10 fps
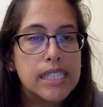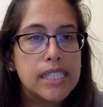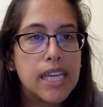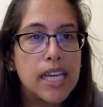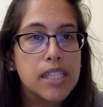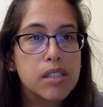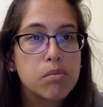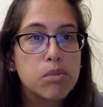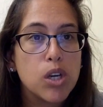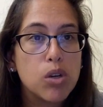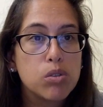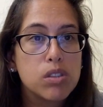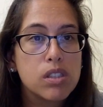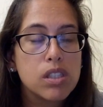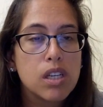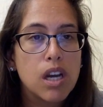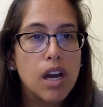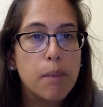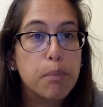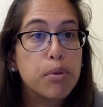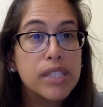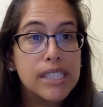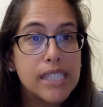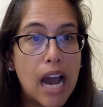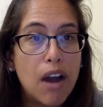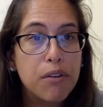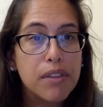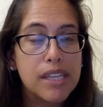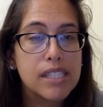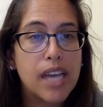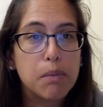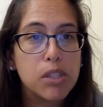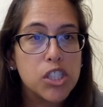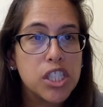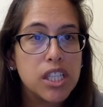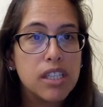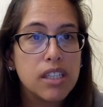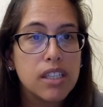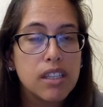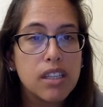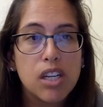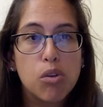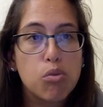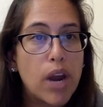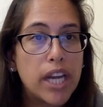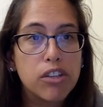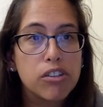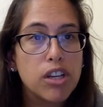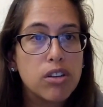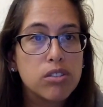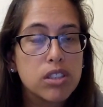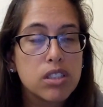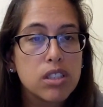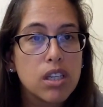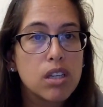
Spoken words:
take some notes, print out the assignment sheet, write your notes